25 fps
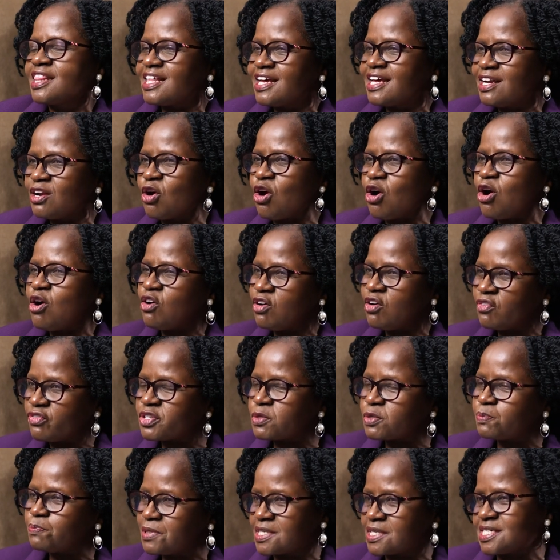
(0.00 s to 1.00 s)
the law of
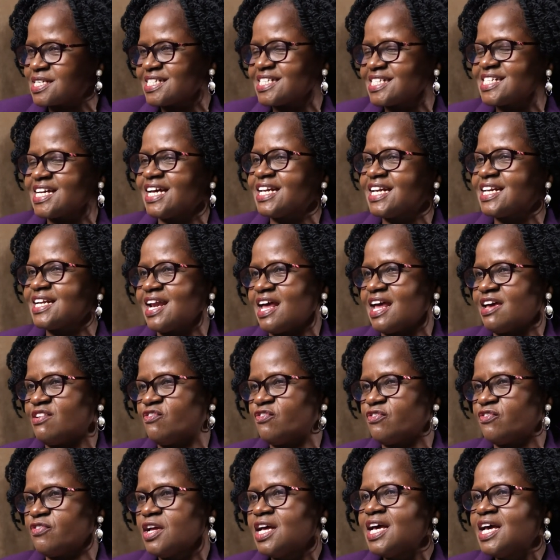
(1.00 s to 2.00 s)
spirit and
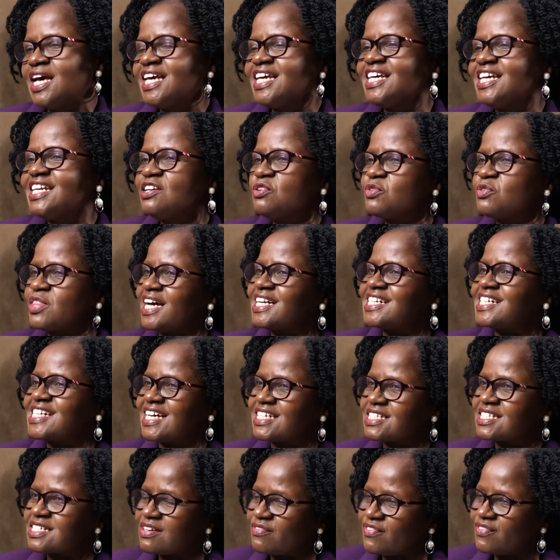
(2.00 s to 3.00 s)
life. He knew that he
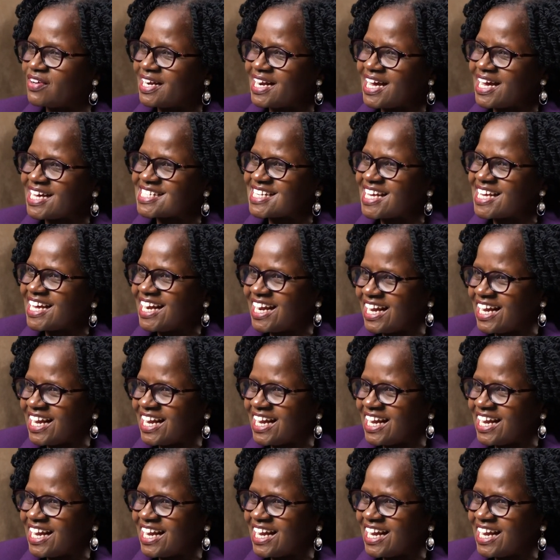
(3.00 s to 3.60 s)
has given us a